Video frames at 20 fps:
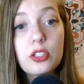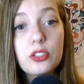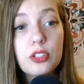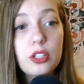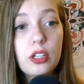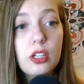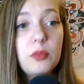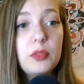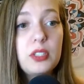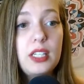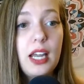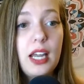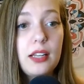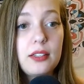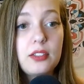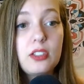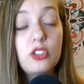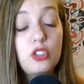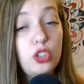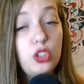
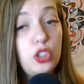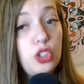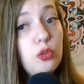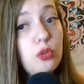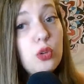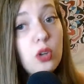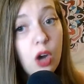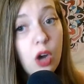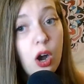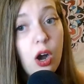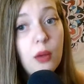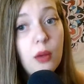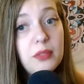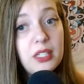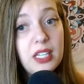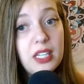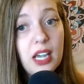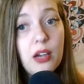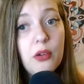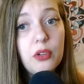circumstances do calm
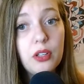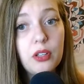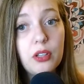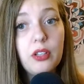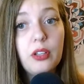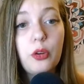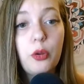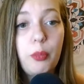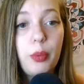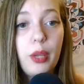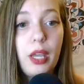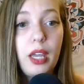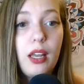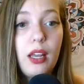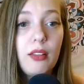down a little bit,